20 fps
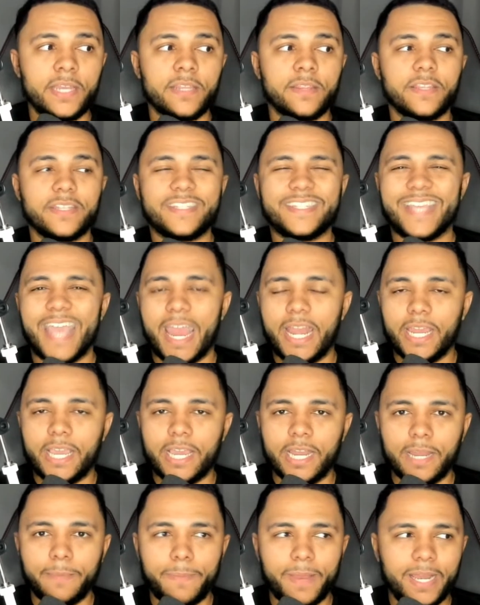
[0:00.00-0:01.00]
and the
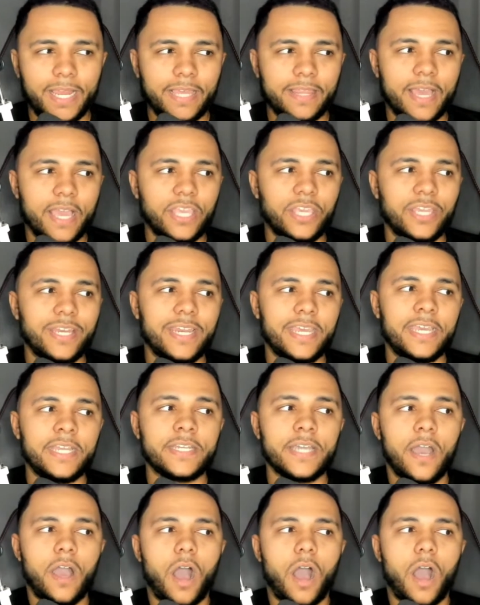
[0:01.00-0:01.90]
technical ability that you need.